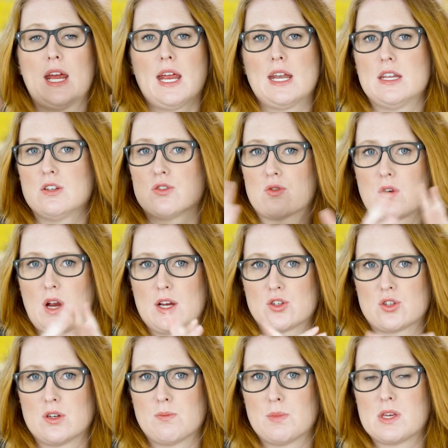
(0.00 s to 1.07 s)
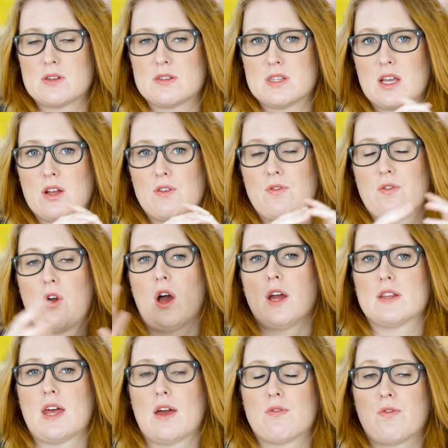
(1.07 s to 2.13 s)
any direction because they're going to
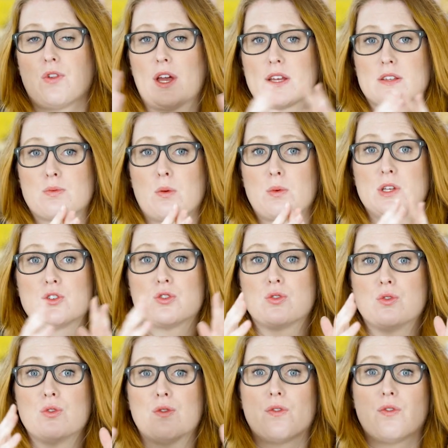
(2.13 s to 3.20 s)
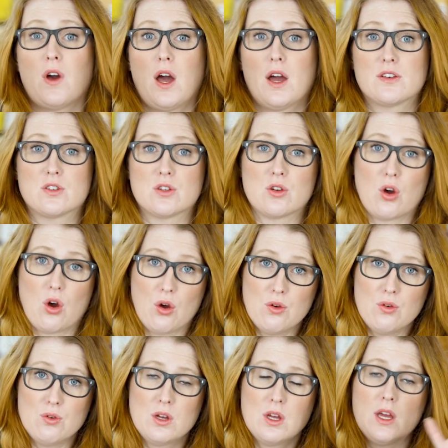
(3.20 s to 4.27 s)
find that flex probably too far to go.
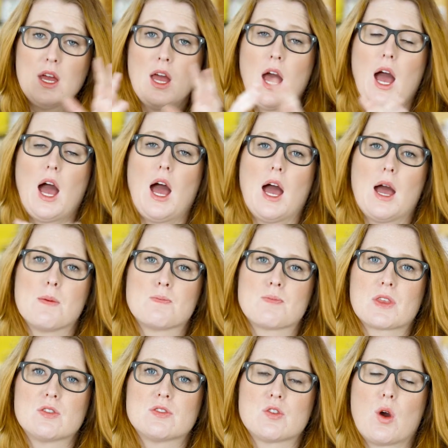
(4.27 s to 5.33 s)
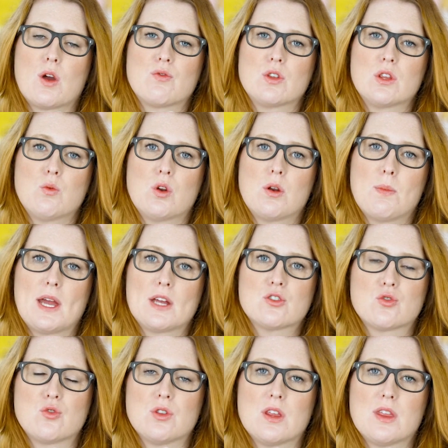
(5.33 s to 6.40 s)
So I really want to make
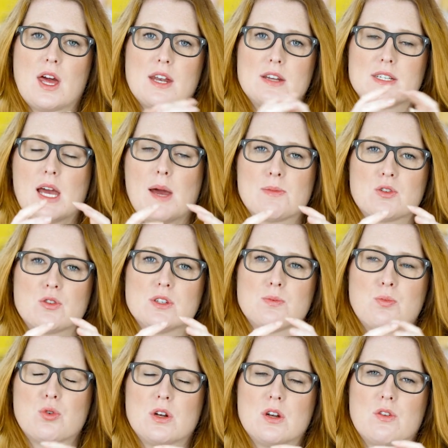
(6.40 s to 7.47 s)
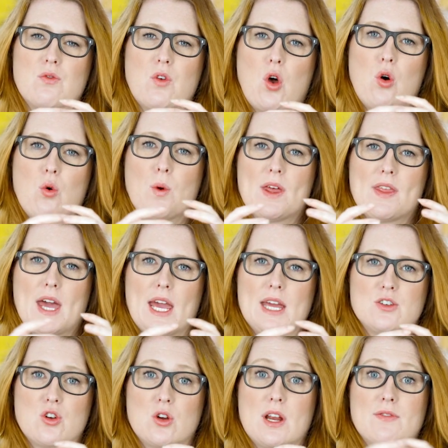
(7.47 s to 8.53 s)
sure that that adapter is put in a role where they
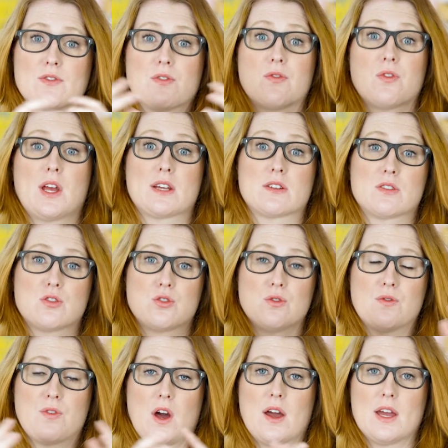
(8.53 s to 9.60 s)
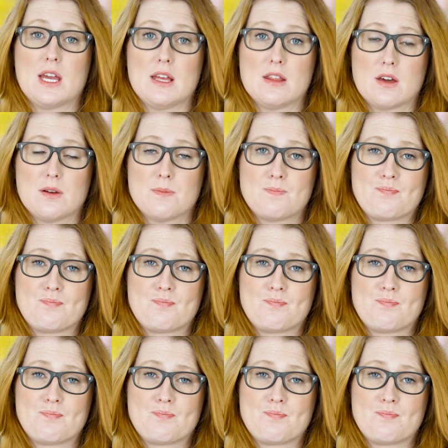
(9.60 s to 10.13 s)
don't have to flex too far either.